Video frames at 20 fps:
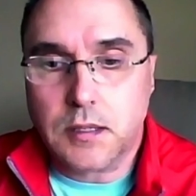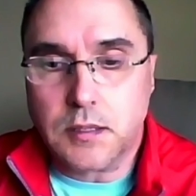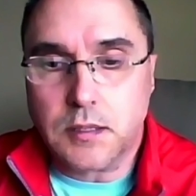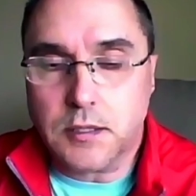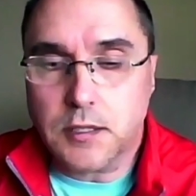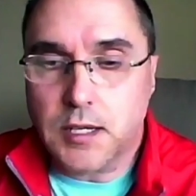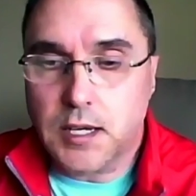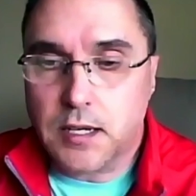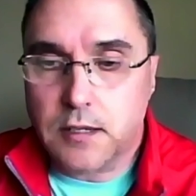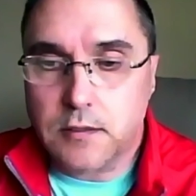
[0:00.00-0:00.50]

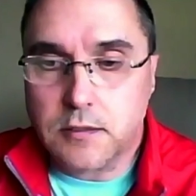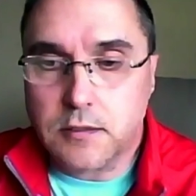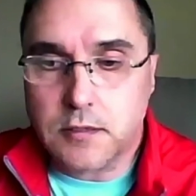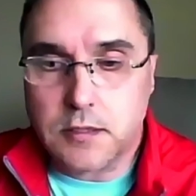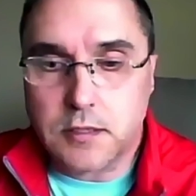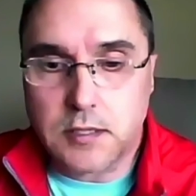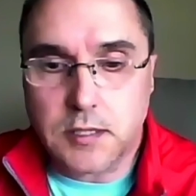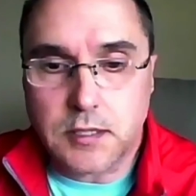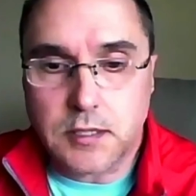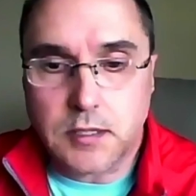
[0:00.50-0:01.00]
Not,
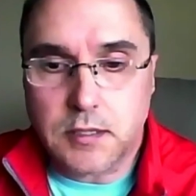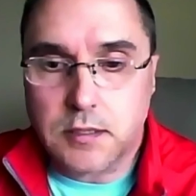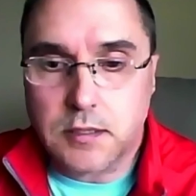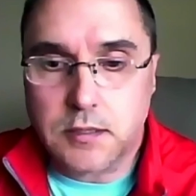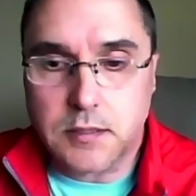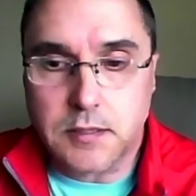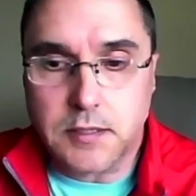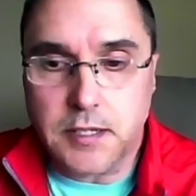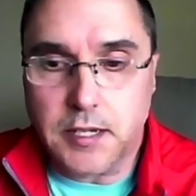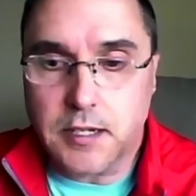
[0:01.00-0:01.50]

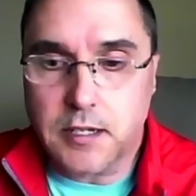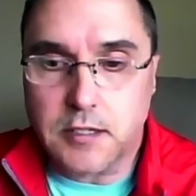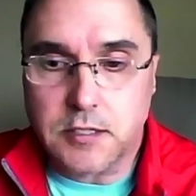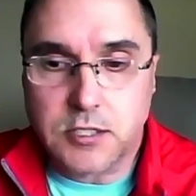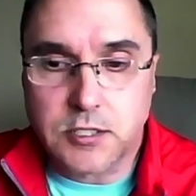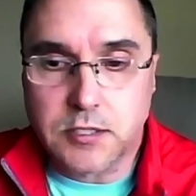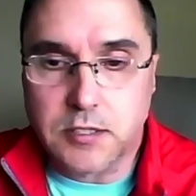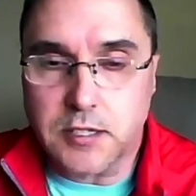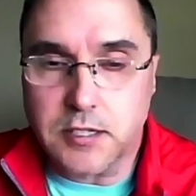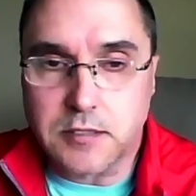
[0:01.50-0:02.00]
yeah,
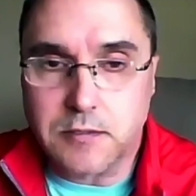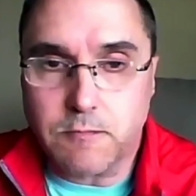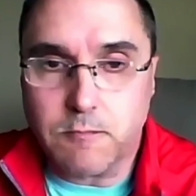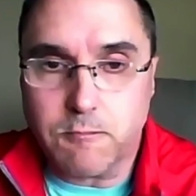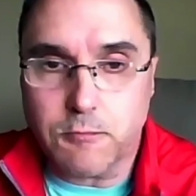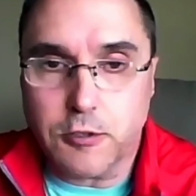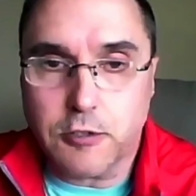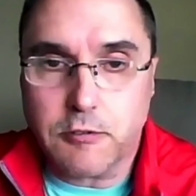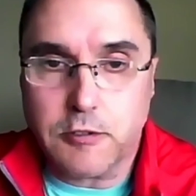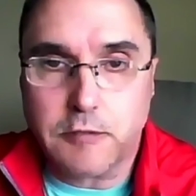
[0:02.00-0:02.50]
it's it's
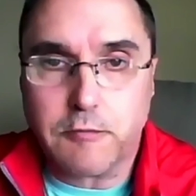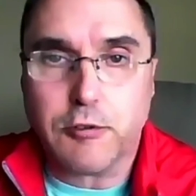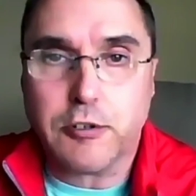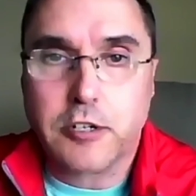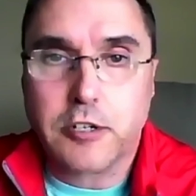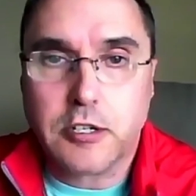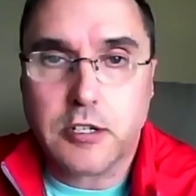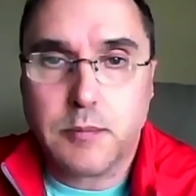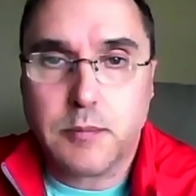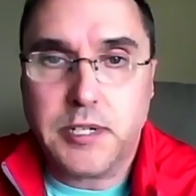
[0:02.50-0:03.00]
we're
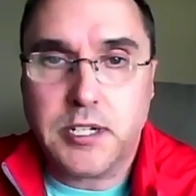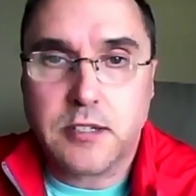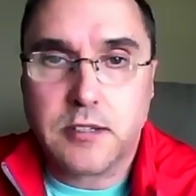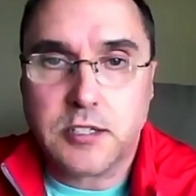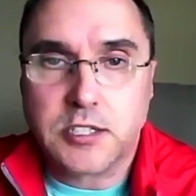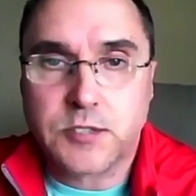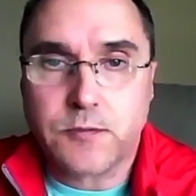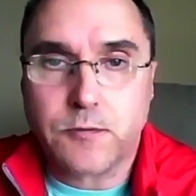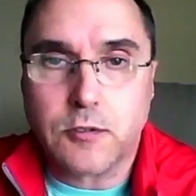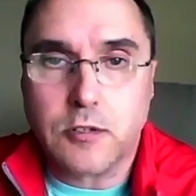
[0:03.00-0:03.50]
we're going to be in
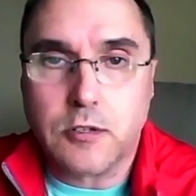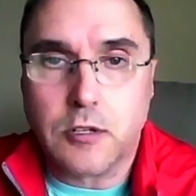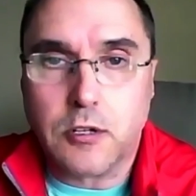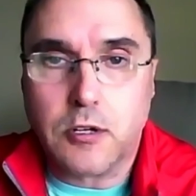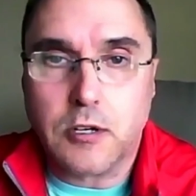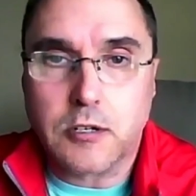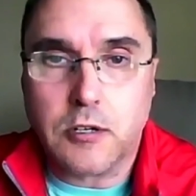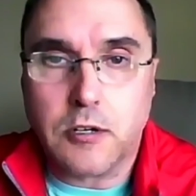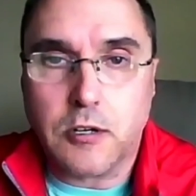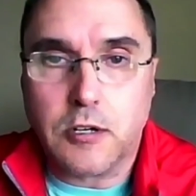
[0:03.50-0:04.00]
this for the
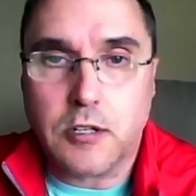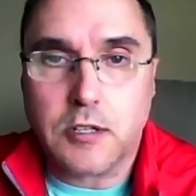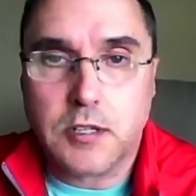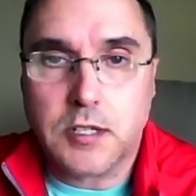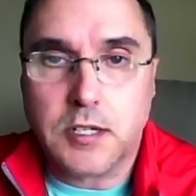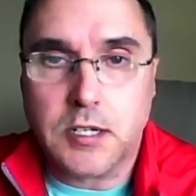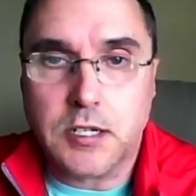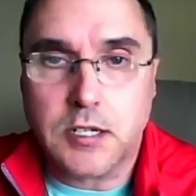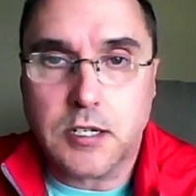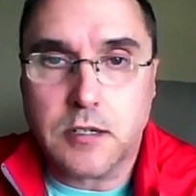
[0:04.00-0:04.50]
long
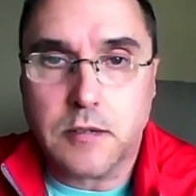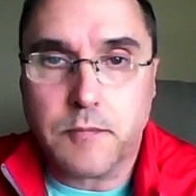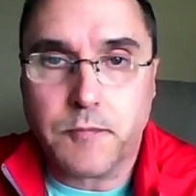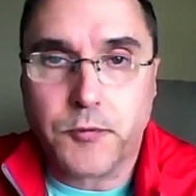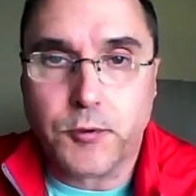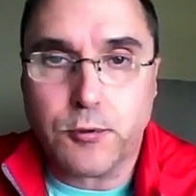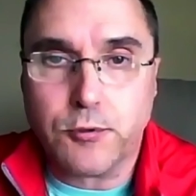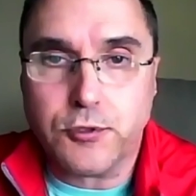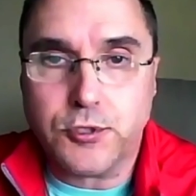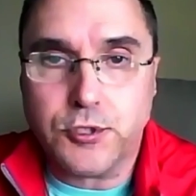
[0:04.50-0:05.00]
haul
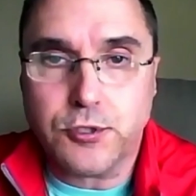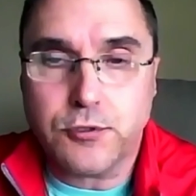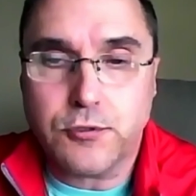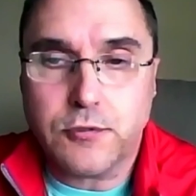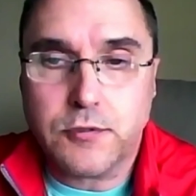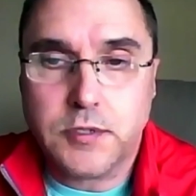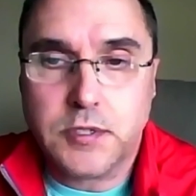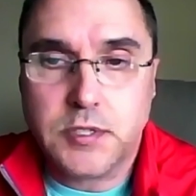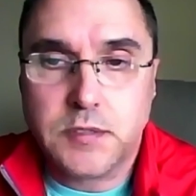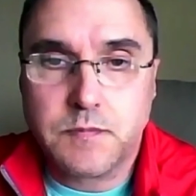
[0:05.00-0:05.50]
through
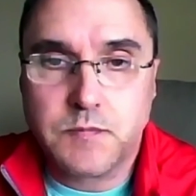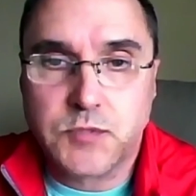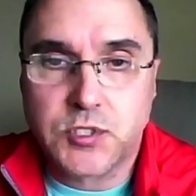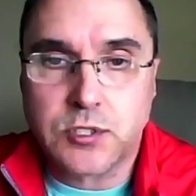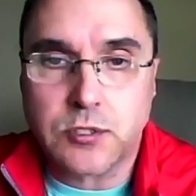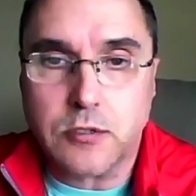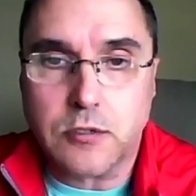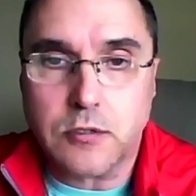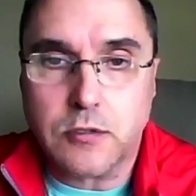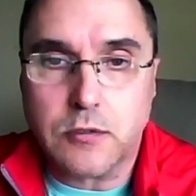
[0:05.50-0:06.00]
June,
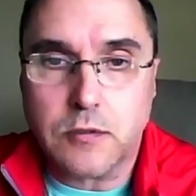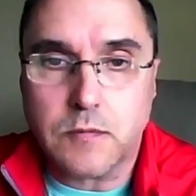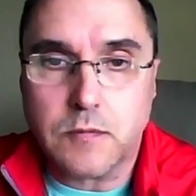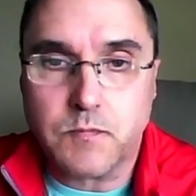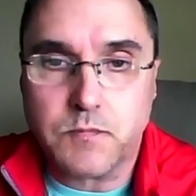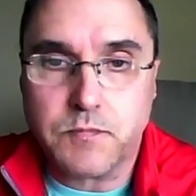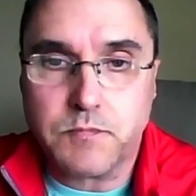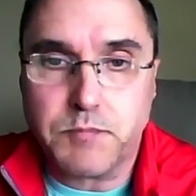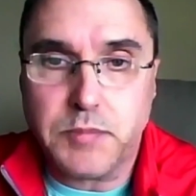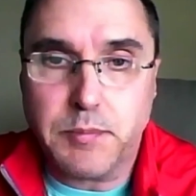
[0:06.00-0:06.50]

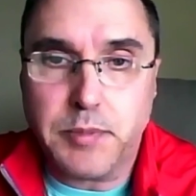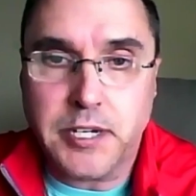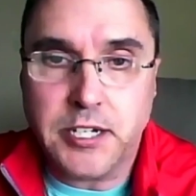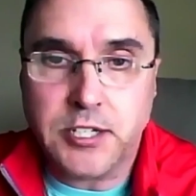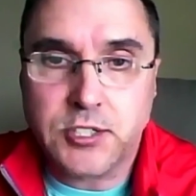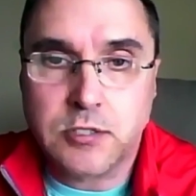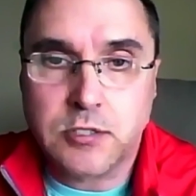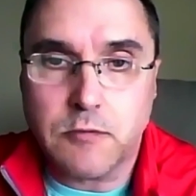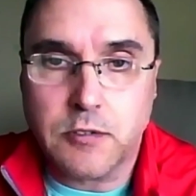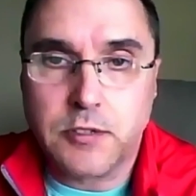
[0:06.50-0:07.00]
so be
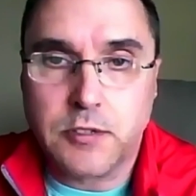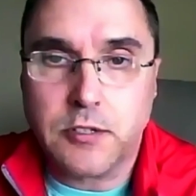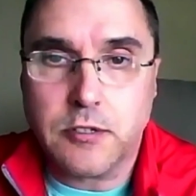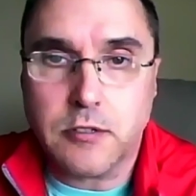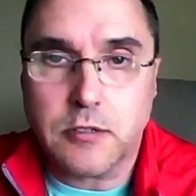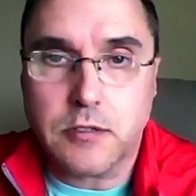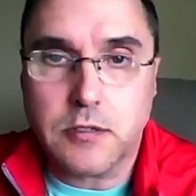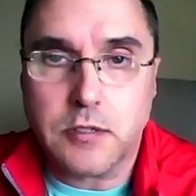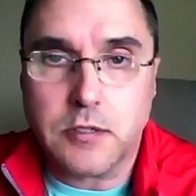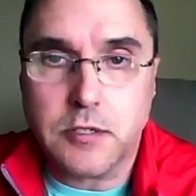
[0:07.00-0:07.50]
patient with
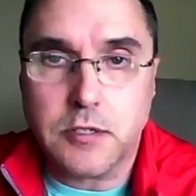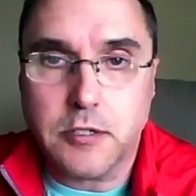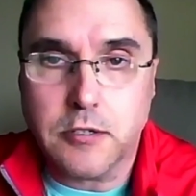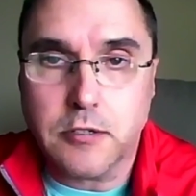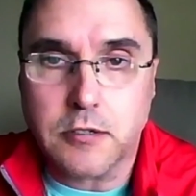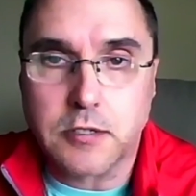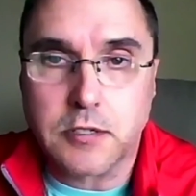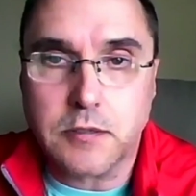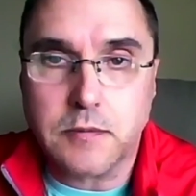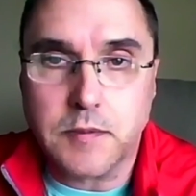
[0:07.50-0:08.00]
your
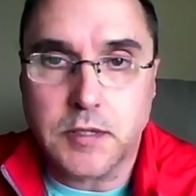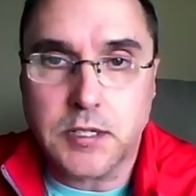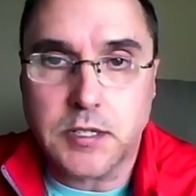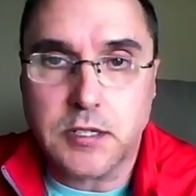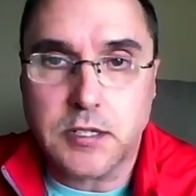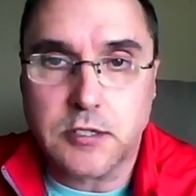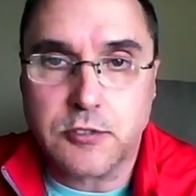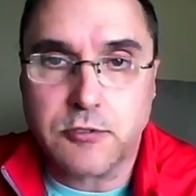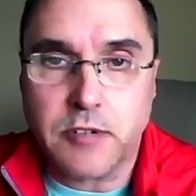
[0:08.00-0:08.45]
your uh,